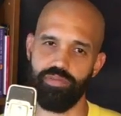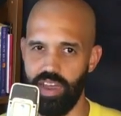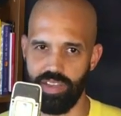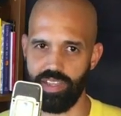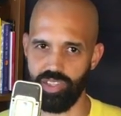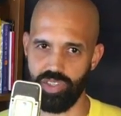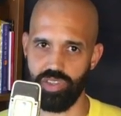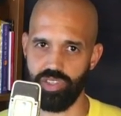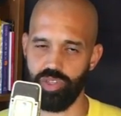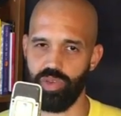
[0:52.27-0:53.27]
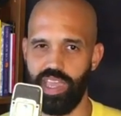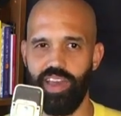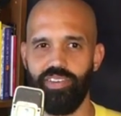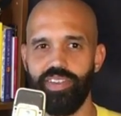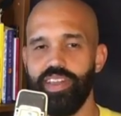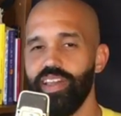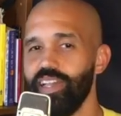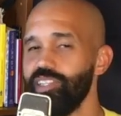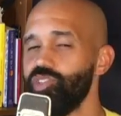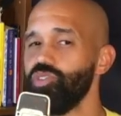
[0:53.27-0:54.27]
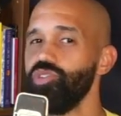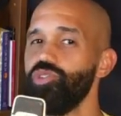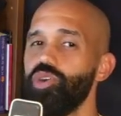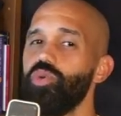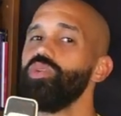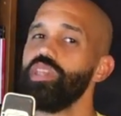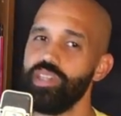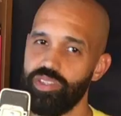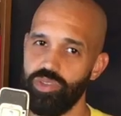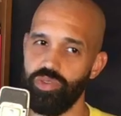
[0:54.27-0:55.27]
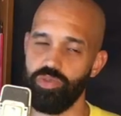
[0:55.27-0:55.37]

Counting is good. So count until you don't need to.